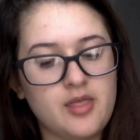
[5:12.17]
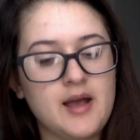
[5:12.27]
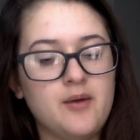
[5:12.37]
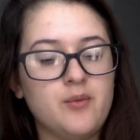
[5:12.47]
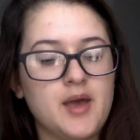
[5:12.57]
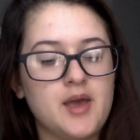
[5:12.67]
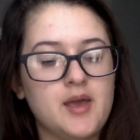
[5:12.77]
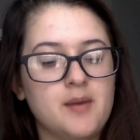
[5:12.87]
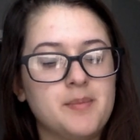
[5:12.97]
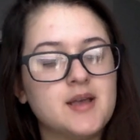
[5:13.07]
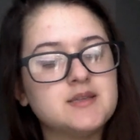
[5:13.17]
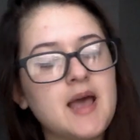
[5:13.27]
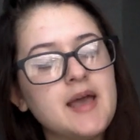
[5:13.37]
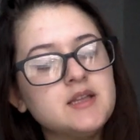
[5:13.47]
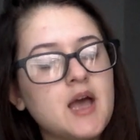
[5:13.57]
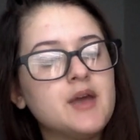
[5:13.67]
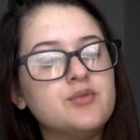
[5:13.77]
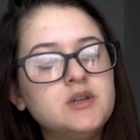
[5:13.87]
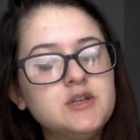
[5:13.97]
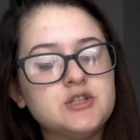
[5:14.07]
That way, because I, I
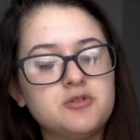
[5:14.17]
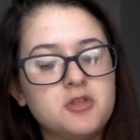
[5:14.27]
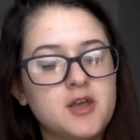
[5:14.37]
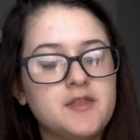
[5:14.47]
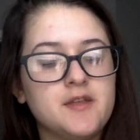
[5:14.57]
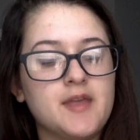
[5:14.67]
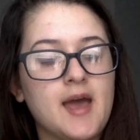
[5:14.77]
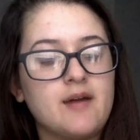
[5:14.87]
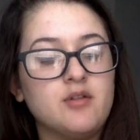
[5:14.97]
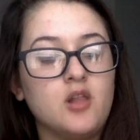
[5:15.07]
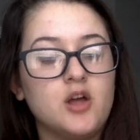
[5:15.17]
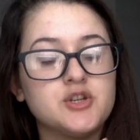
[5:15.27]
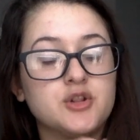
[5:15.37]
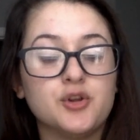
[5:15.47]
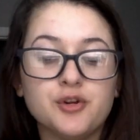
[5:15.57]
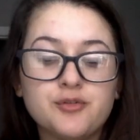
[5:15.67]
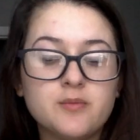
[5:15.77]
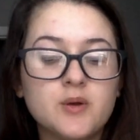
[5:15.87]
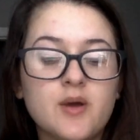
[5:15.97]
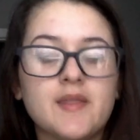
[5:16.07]
really do think that they have a lot to learn
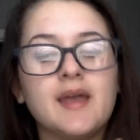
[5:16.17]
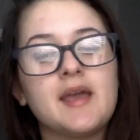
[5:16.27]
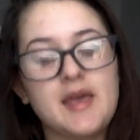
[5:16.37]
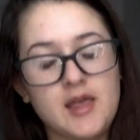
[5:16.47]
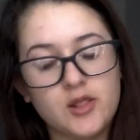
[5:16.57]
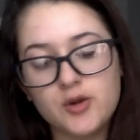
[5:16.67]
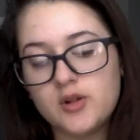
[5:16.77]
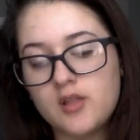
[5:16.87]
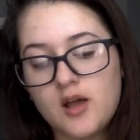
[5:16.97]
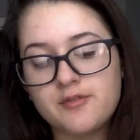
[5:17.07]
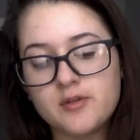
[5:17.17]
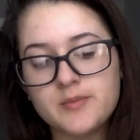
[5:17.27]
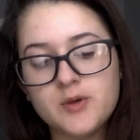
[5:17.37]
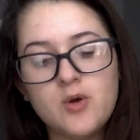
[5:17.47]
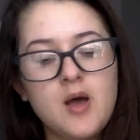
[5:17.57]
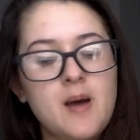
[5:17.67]
from you, and they can learn a lot from you,